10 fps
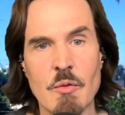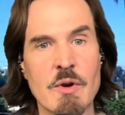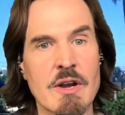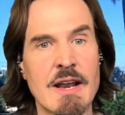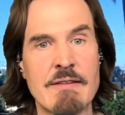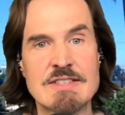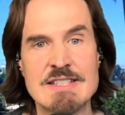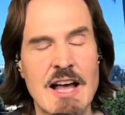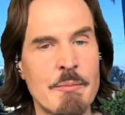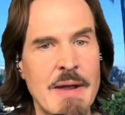We're gonna have a
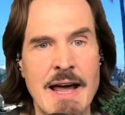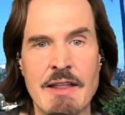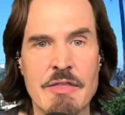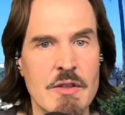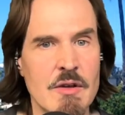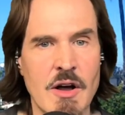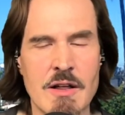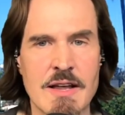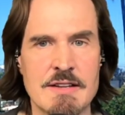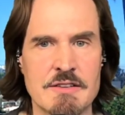sound bath. All
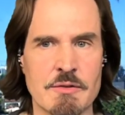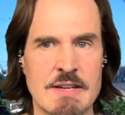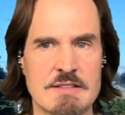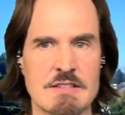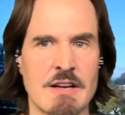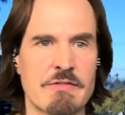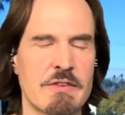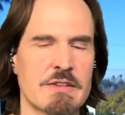kinds of great stuff.